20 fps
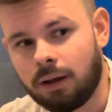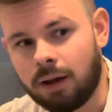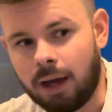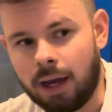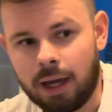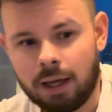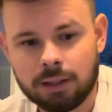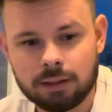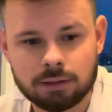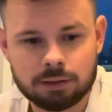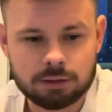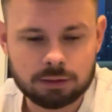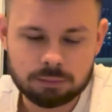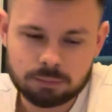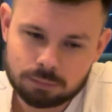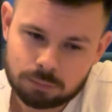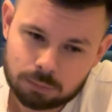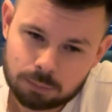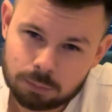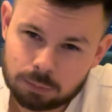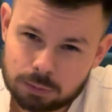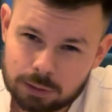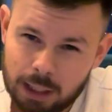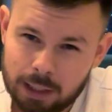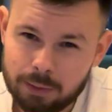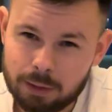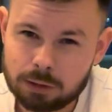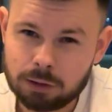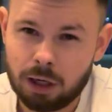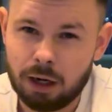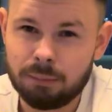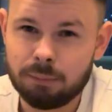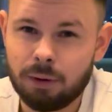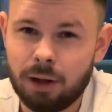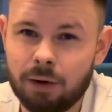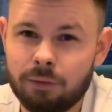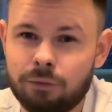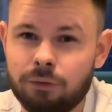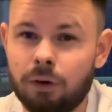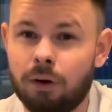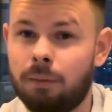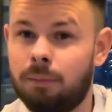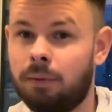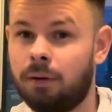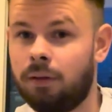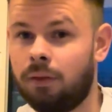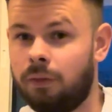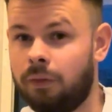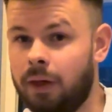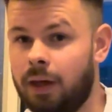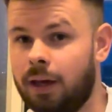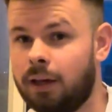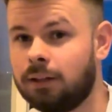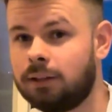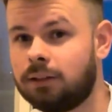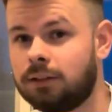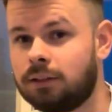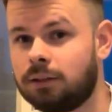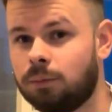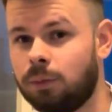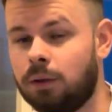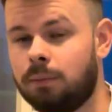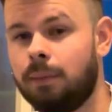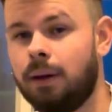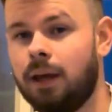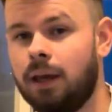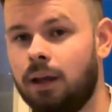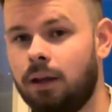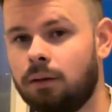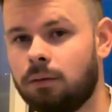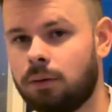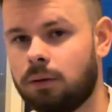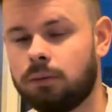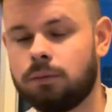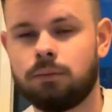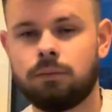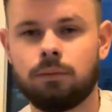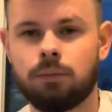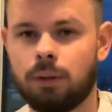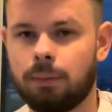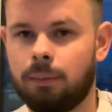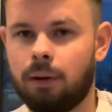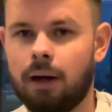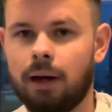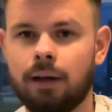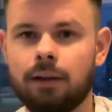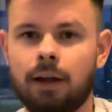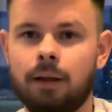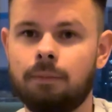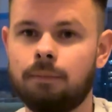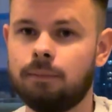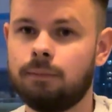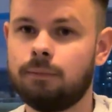and take the timeline from this with me, or the mic like